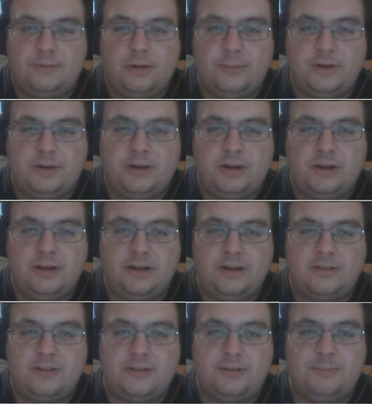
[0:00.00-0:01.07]
This world in
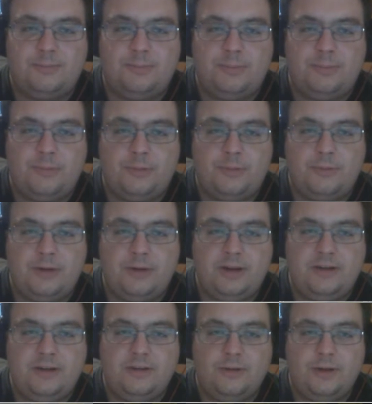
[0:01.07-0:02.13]
particular is
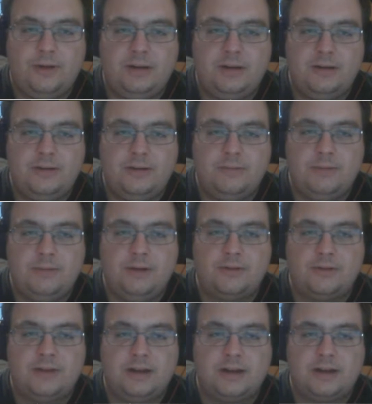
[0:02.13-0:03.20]
pretty annoying
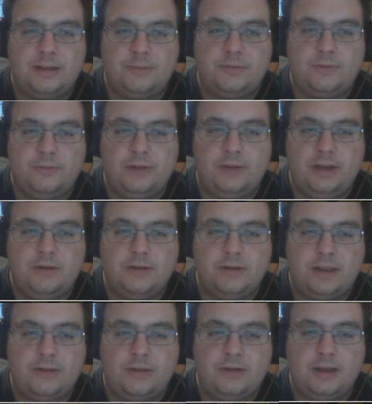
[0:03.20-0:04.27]
because there are a couple of
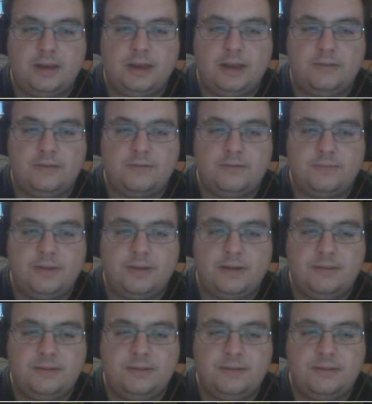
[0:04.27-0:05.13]
really long deaths you can have.